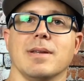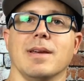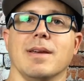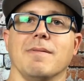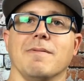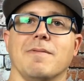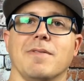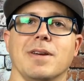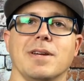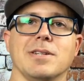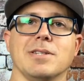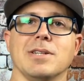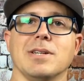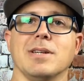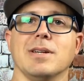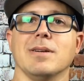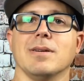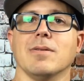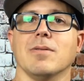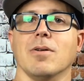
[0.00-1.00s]
in
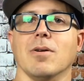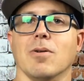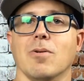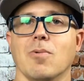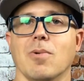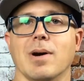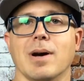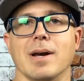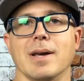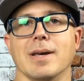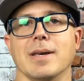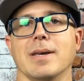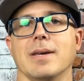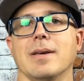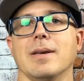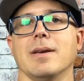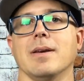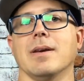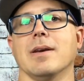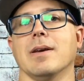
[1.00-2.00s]
Fiji or
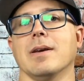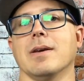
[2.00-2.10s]
Hawaii